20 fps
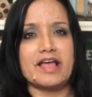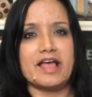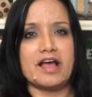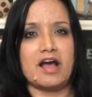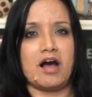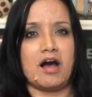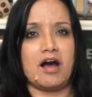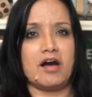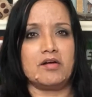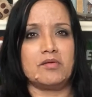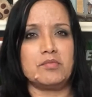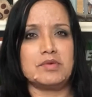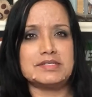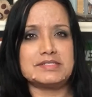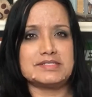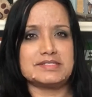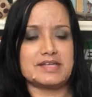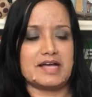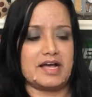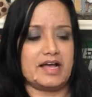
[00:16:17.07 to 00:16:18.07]
all was
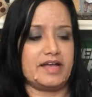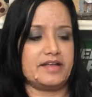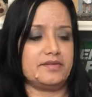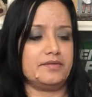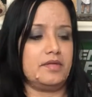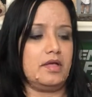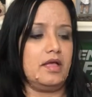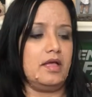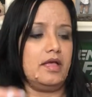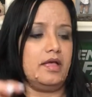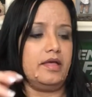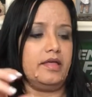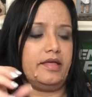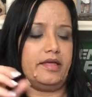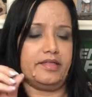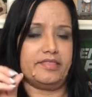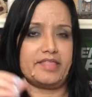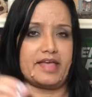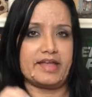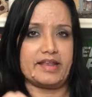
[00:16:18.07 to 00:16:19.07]
done
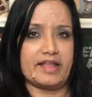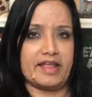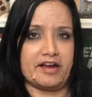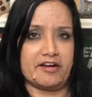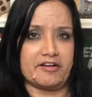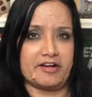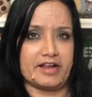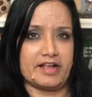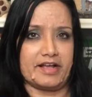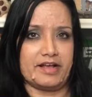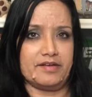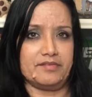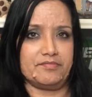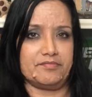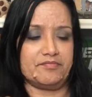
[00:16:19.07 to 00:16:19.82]
in that area,